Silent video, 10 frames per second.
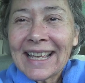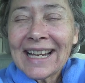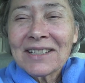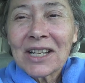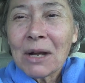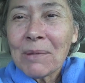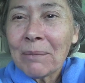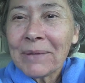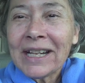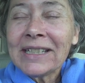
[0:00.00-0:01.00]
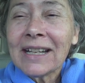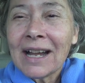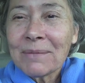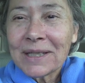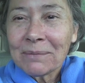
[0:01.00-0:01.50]
and has come up many
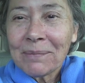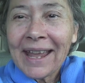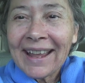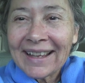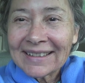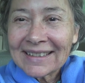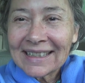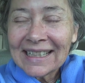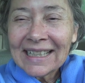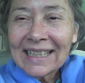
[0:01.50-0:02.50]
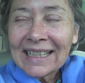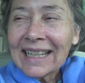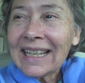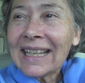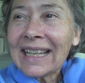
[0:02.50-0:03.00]
times in past
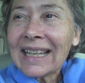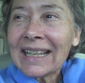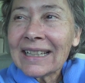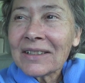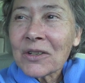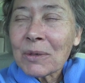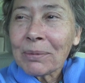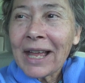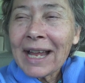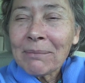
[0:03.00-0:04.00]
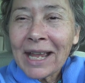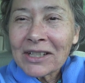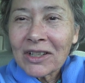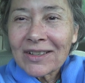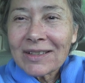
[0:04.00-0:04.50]
uh, there's a black
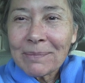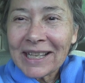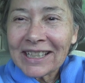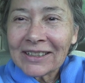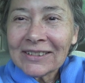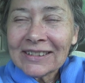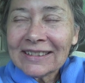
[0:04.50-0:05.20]
magic spell